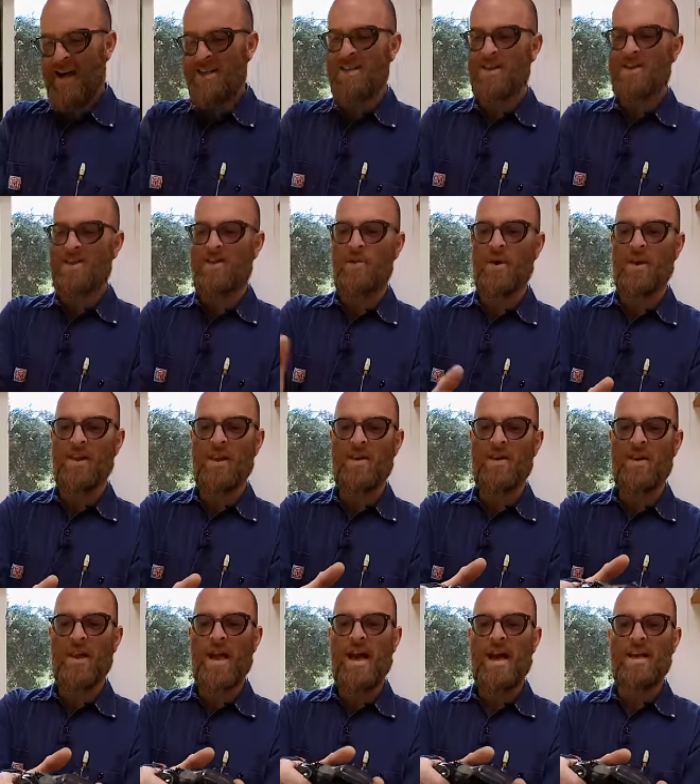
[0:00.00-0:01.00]
just do a
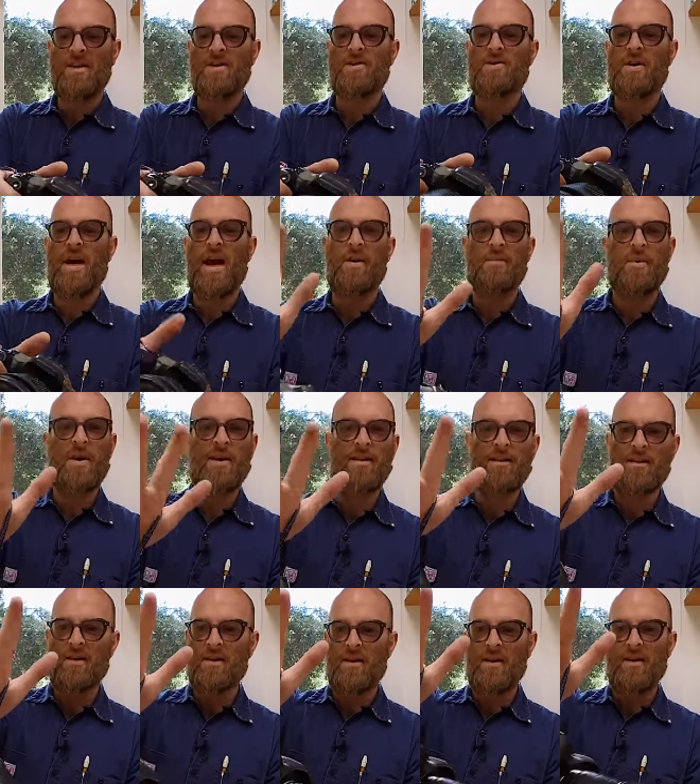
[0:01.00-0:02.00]
little hand strap,
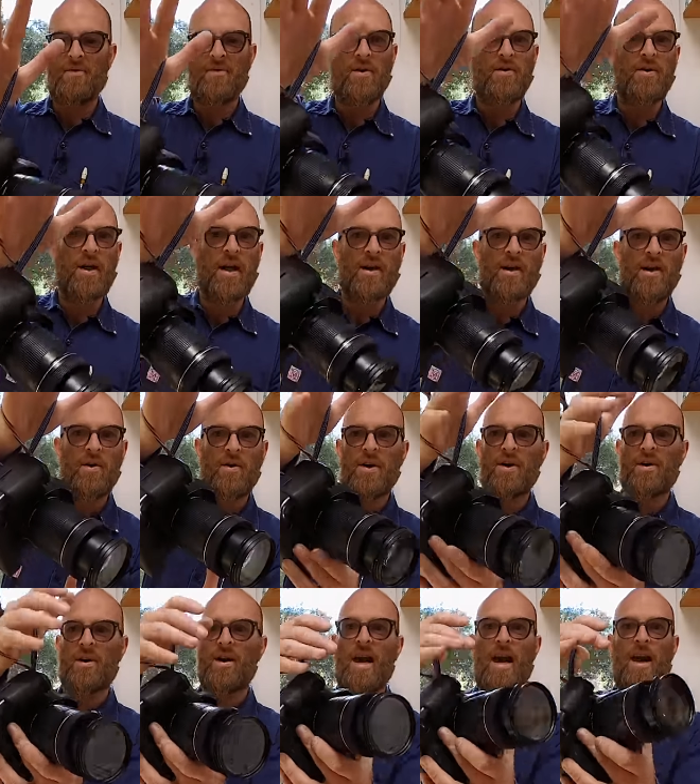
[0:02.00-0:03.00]
and if you let go of
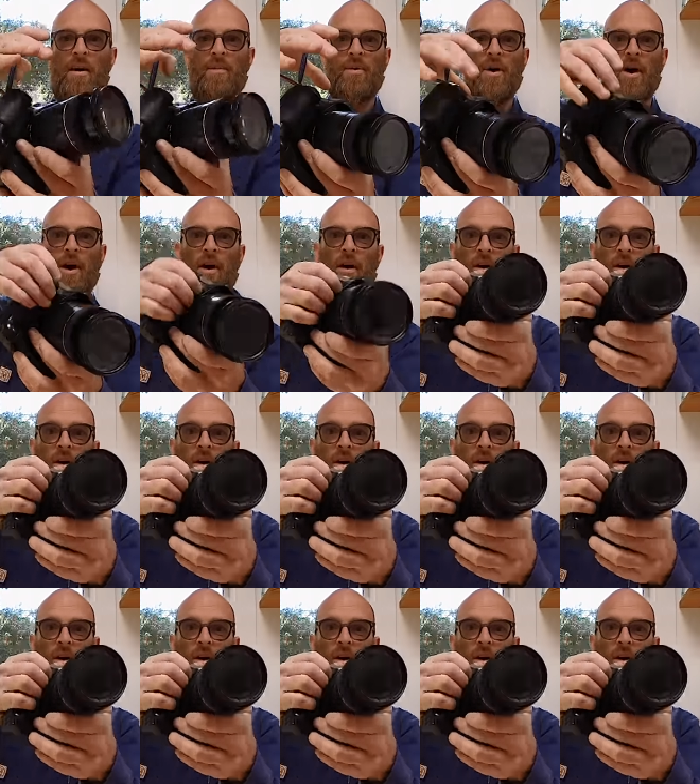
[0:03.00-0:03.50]
your camera,